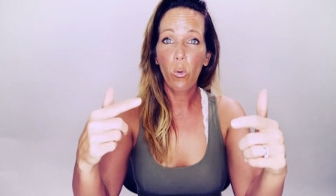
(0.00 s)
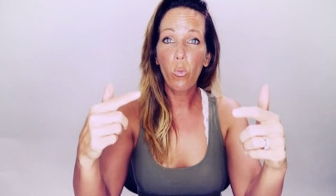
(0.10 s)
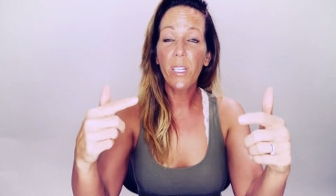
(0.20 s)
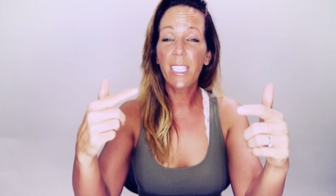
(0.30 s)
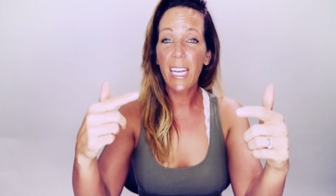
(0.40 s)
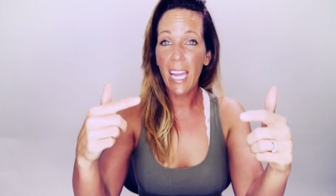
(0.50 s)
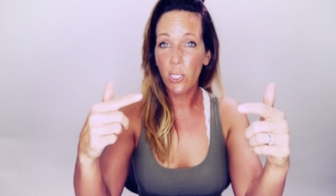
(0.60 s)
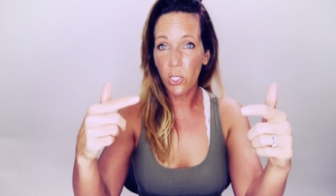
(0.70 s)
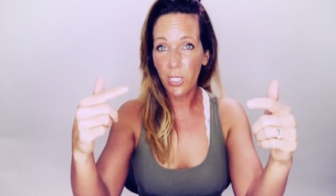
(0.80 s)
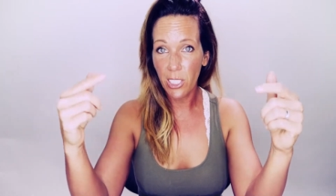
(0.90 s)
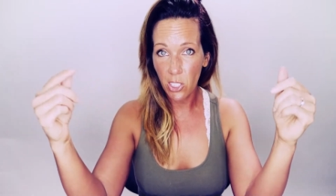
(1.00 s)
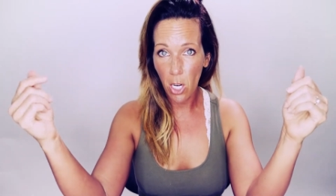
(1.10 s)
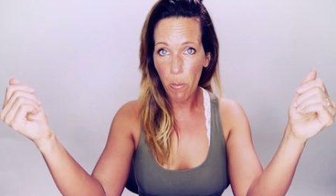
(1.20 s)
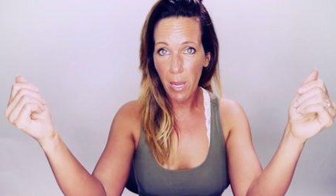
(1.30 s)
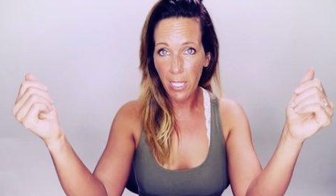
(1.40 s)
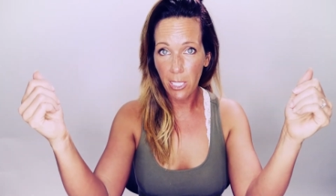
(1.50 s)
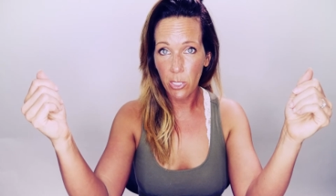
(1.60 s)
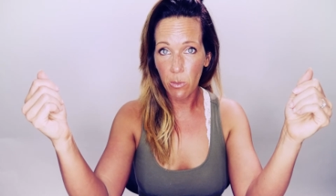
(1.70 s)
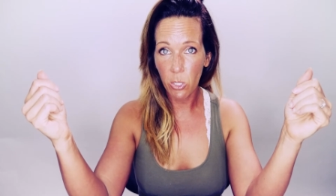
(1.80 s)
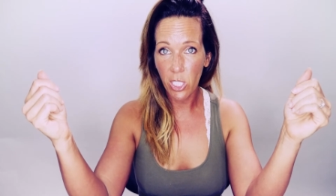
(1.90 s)
we can actually start making
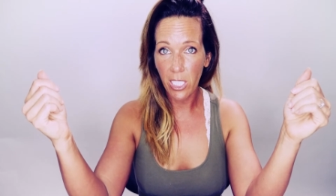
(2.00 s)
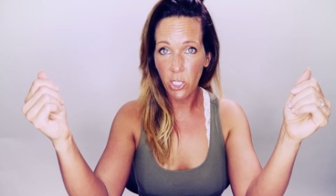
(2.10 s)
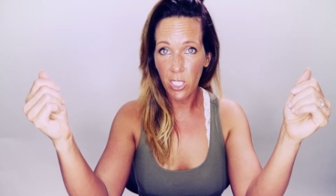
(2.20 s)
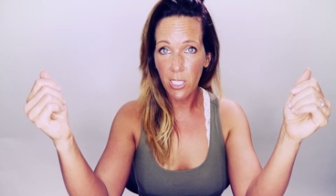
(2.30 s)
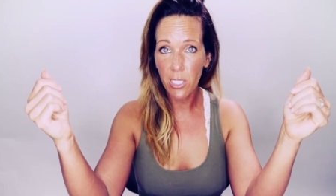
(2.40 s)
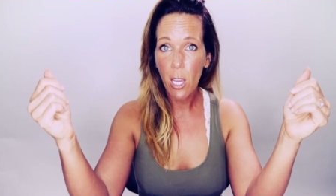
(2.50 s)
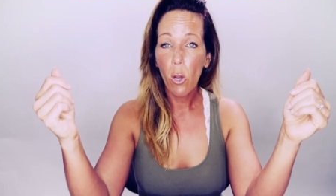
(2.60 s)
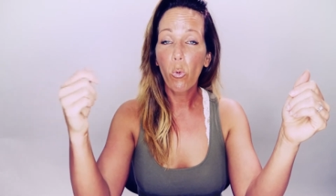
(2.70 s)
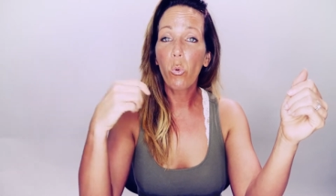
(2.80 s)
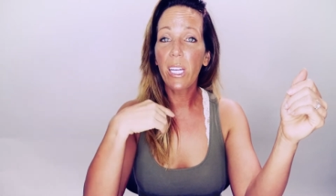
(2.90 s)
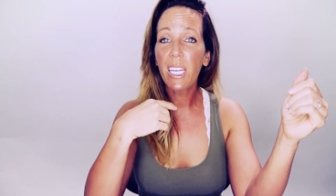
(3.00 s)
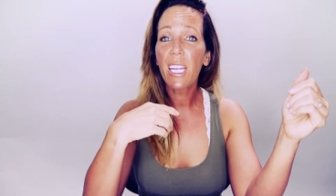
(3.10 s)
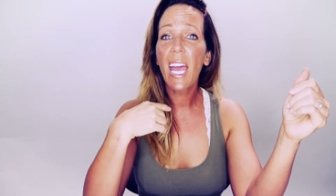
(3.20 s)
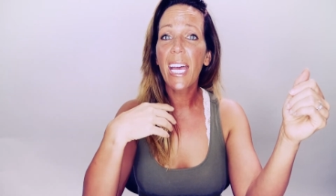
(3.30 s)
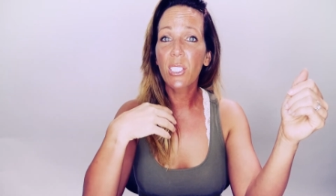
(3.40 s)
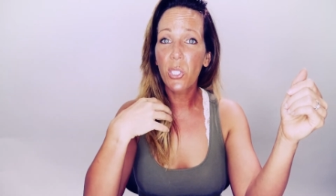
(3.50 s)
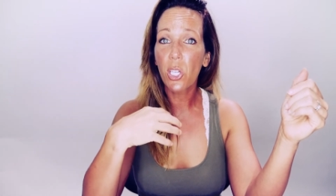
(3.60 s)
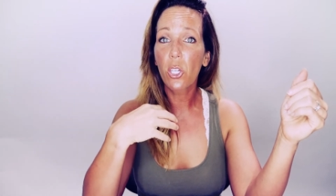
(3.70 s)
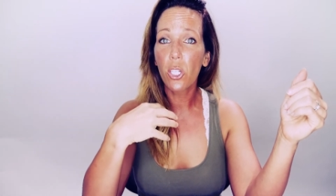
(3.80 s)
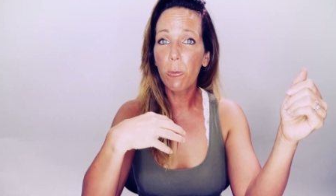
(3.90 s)
some changes. We, as the
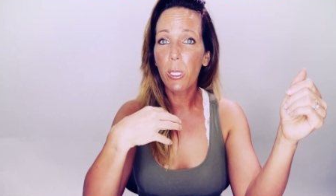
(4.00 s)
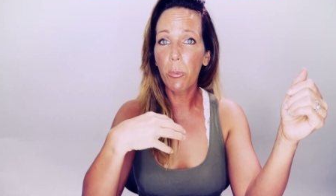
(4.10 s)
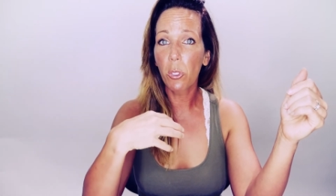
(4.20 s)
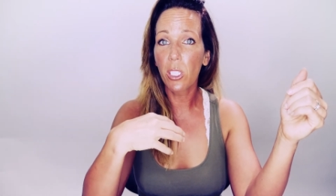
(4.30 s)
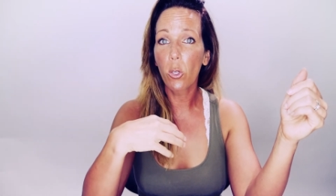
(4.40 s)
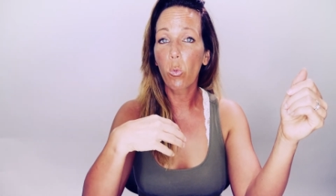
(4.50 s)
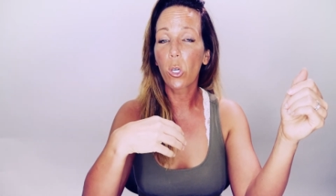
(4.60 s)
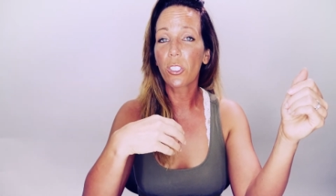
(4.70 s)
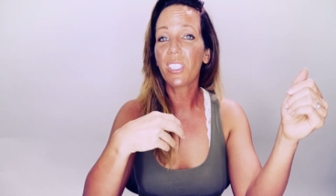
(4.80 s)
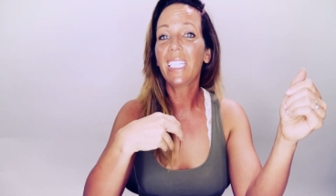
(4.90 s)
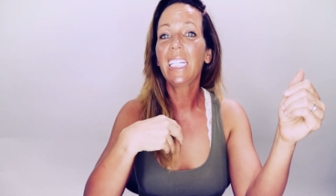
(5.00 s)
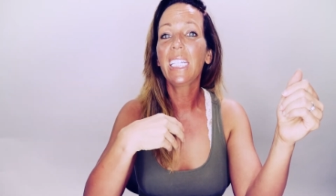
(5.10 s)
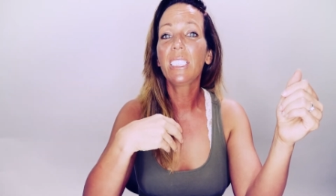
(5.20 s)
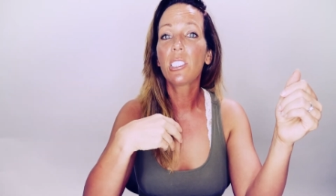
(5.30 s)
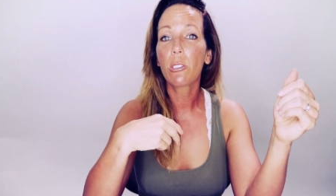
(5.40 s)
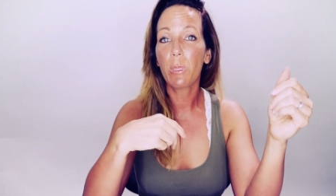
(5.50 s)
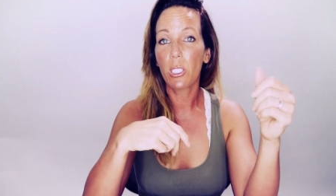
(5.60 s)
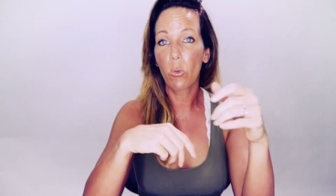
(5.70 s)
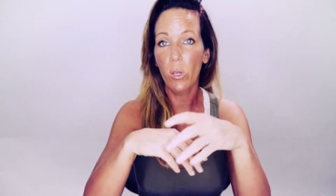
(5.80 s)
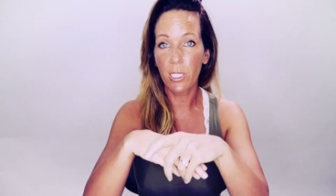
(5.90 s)
good people in the world, need to be
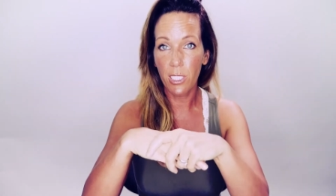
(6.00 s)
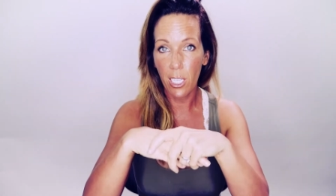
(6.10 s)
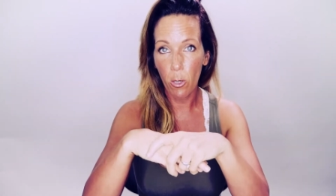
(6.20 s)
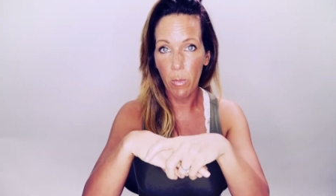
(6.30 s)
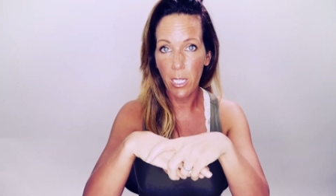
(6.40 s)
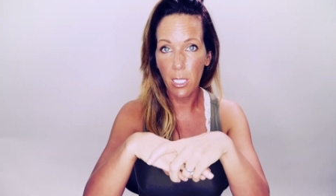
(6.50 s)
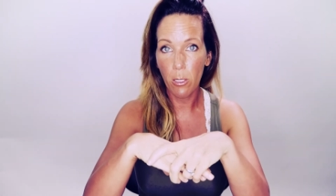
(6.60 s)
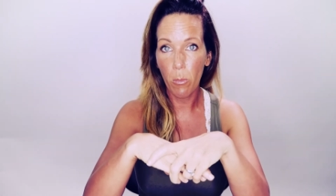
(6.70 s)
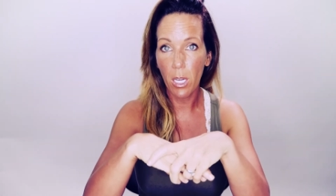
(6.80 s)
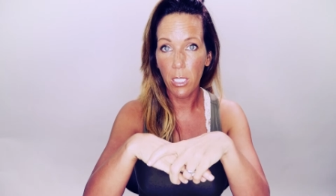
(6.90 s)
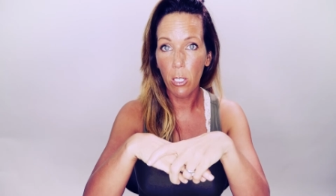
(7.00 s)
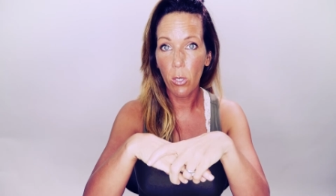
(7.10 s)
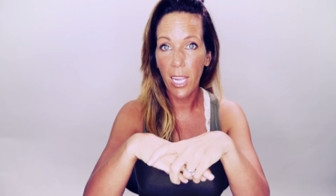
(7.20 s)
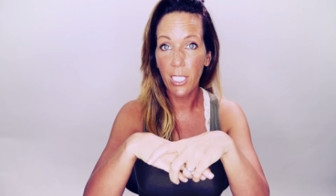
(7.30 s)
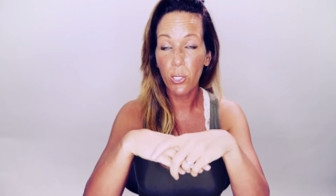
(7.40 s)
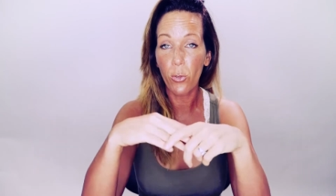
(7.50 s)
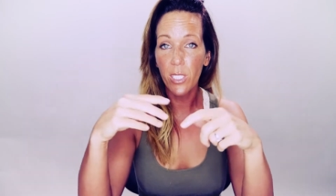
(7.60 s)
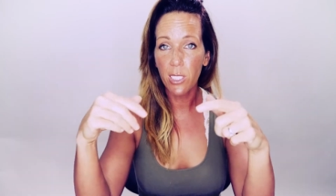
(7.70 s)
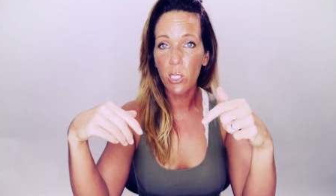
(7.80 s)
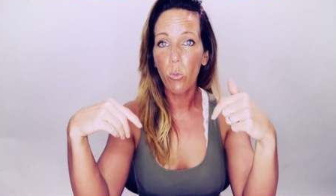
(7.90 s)
the ones that are making the money, okay? So
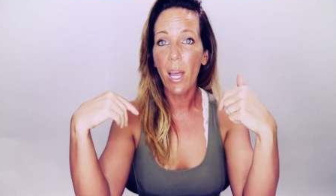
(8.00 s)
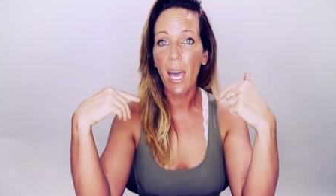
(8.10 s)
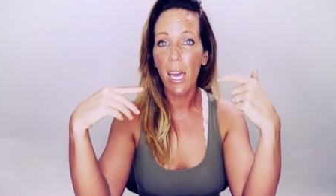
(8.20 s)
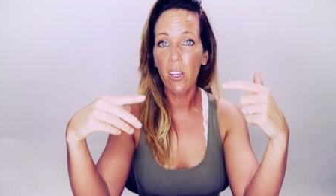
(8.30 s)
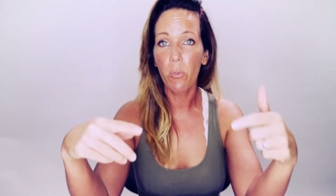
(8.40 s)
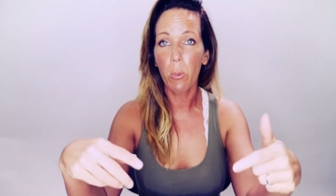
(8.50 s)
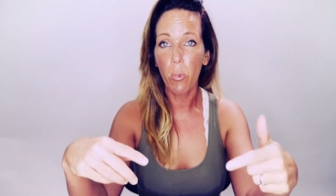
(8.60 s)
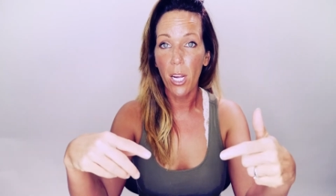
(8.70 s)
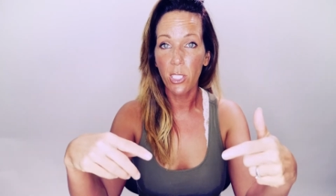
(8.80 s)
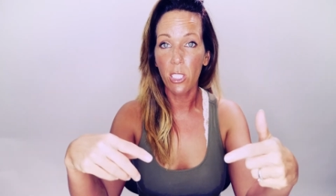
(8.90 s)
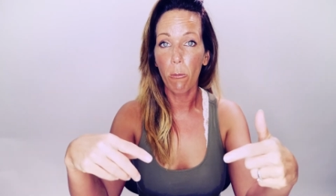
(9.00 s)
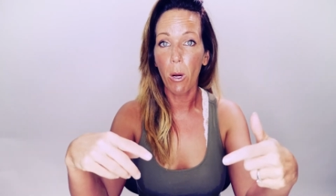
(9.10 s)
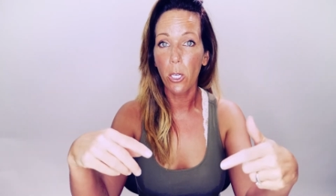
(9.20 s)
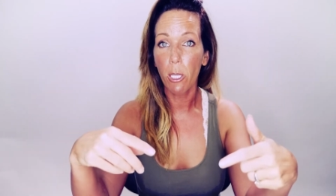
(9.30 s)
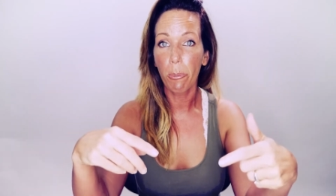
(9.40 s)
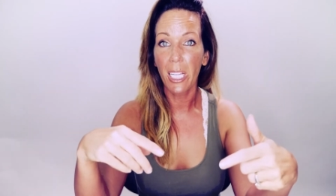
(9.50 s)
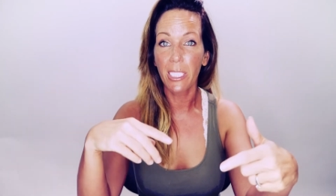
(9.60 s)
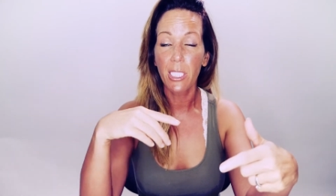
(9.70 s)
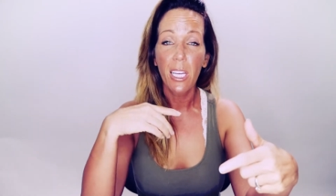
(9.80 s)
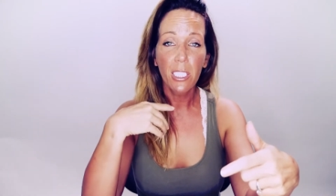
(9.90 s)
this is why I have been brought to the
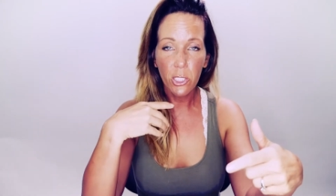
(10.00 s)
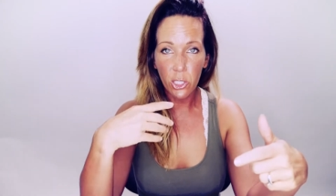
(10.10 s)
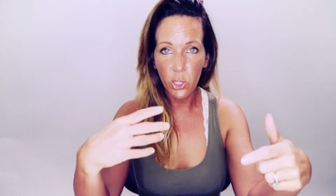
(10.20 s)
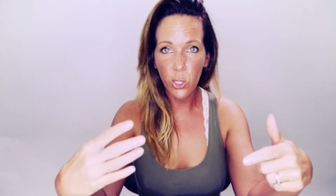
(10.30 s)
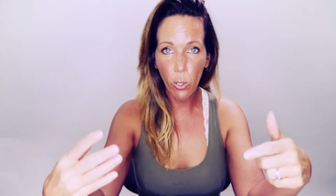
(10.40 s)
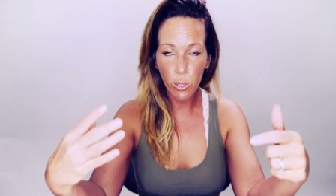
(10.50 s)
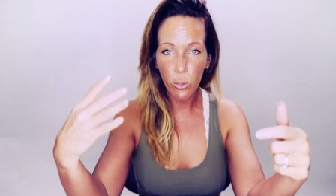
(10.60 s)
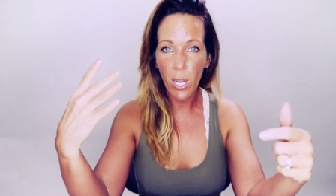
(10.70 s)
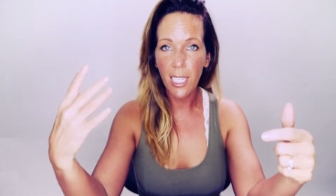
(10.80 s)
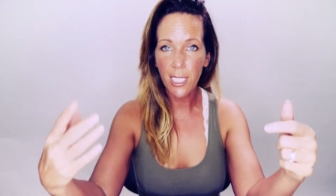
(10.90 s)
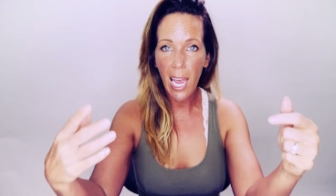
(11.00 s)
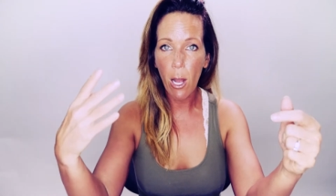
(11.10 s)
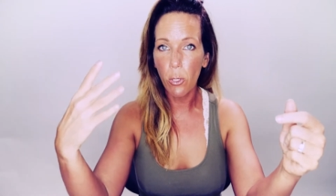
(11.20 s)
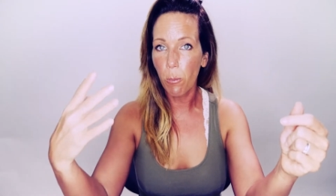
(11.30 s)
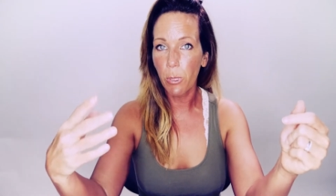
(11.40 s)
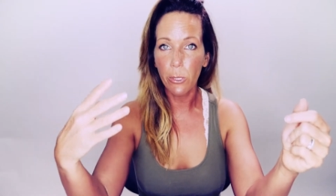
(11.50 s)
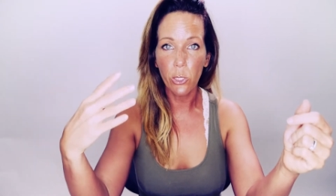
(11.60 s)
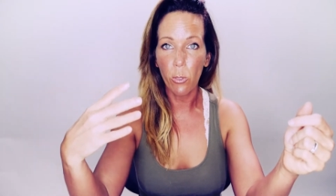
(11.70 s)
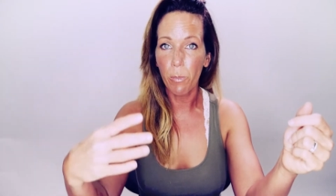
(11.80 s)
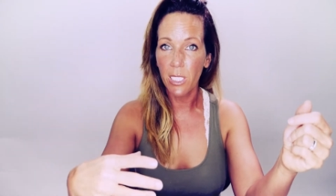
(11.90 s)
marketplace, to show you guys how to build
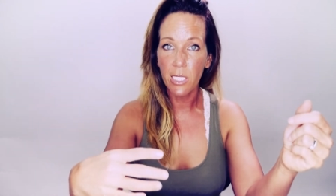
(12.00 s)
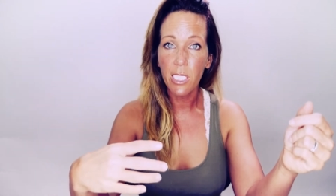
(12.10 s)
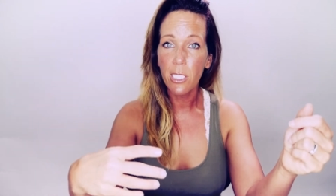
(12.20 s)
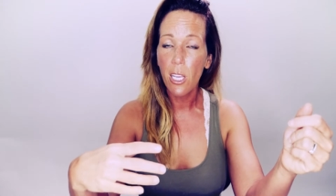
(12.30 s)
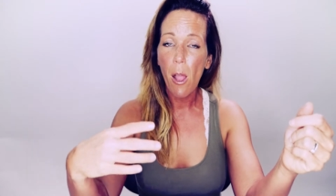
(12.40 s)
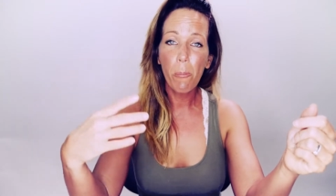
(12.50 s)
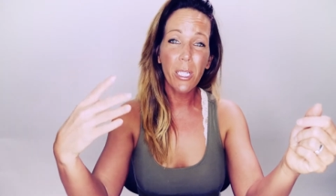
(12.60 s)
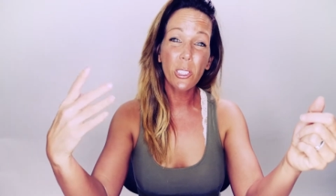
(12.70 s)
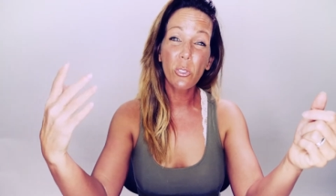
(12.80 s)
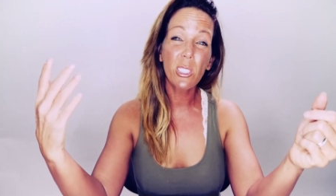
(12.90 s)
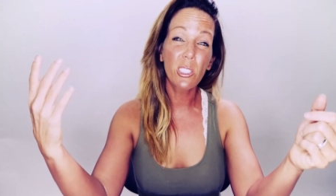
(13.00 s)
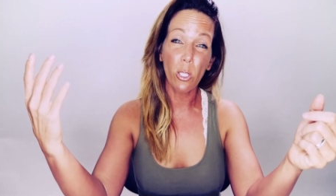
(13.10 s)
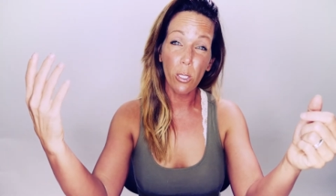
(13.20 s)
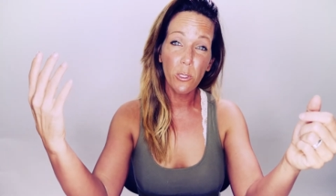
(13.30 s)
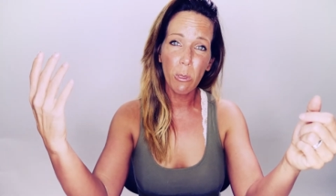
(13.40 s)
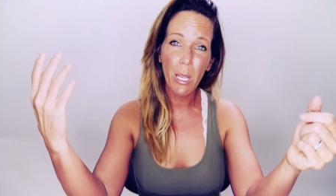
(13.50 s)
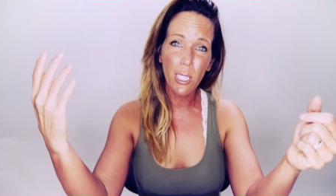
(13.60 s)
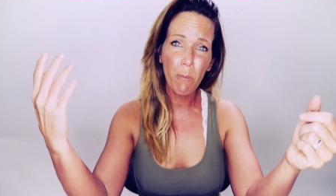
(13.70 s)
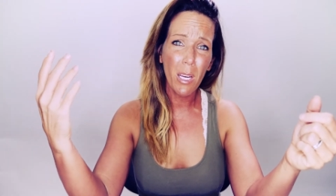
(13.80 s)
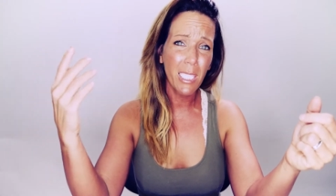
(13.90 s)
your business, because you deserve to make
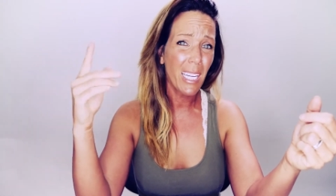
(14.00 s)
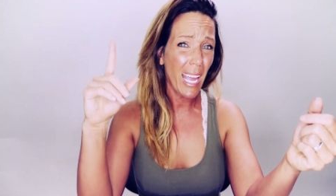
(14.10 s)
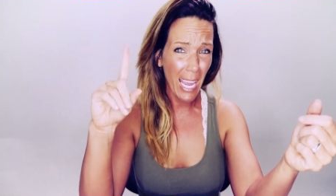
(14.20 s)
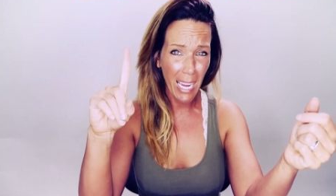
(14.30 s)
the money.